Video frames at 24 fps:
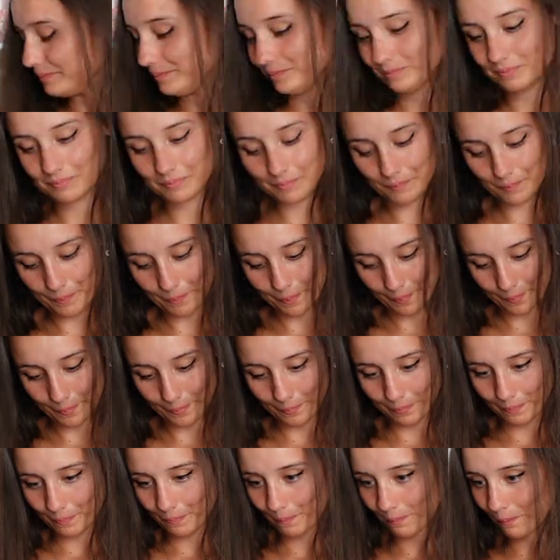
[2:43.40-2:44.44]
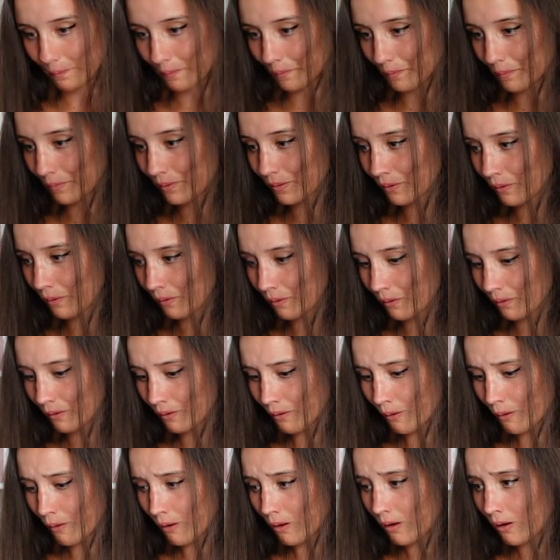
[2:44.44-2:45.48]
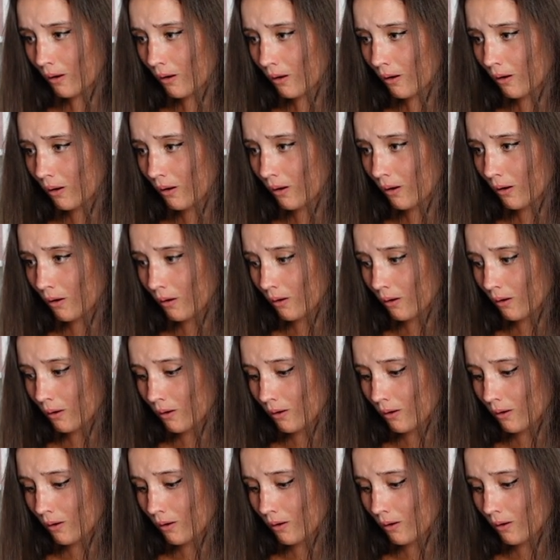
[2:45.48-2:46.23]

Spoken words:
[no speech]